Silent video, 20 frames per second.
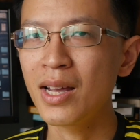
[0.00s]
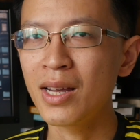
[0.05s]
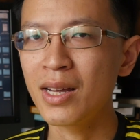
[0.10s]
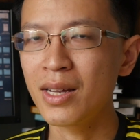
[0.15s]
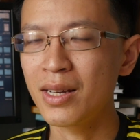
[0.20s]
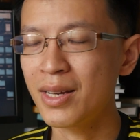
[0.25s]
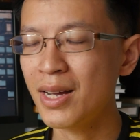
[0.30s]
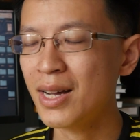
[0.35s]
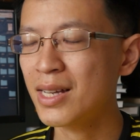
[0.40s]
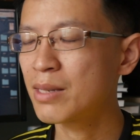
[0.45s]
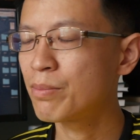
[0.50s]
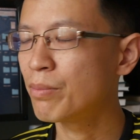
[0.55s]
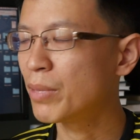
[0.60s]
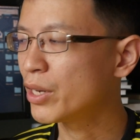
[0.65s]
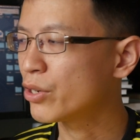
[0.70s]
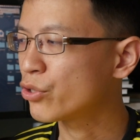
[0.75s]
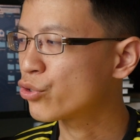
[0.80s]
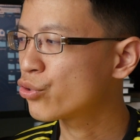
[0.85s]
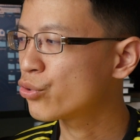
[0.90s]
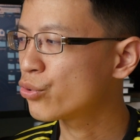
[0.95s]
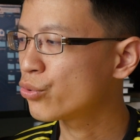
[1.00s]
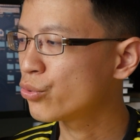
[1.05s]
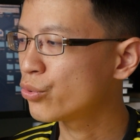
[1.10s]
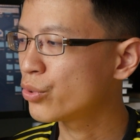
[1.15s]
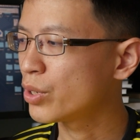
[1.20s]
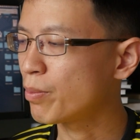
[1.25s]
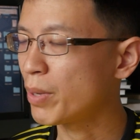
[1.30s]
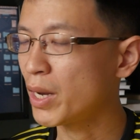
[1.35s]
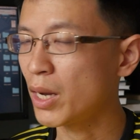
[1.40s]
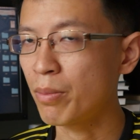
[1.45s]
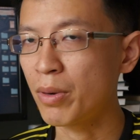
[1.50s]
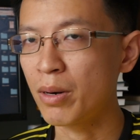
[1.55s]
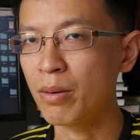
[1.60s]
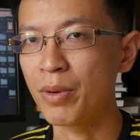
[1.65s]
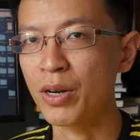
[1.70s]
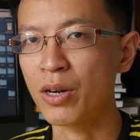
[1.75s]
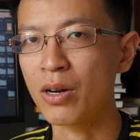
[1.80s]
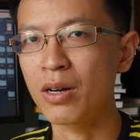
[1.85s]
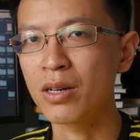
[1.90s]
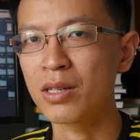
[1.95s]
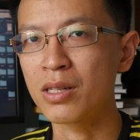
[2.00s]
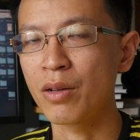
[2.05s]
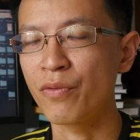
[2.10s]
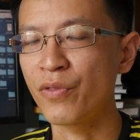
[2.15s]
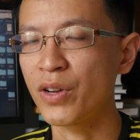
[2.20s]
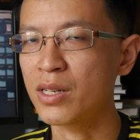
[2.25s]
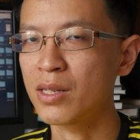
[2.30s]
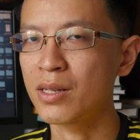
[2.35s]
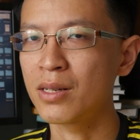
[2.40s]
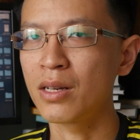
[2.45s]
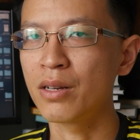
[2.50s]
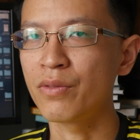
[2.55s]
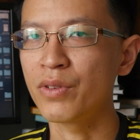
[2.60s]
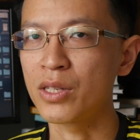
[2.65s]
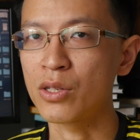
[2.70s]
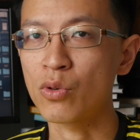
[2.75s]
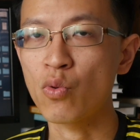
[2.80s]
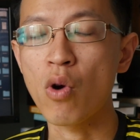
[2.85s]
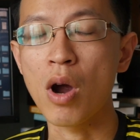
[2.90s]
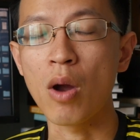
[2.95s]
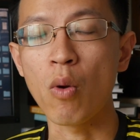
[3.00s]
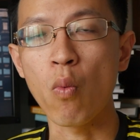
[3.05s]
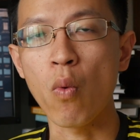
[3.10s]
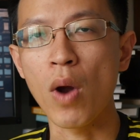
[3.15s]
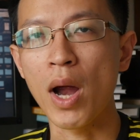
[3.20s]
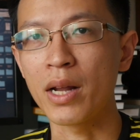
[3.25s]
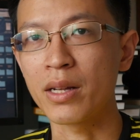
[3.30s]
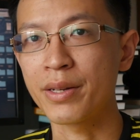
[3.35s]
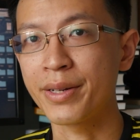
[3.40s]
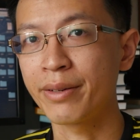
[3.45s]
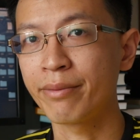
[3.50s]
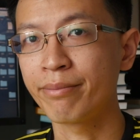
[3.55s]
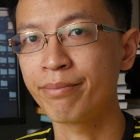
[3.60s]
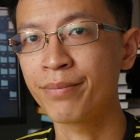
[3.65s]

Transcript: it does bleed through the paper because the fixative is quite wet.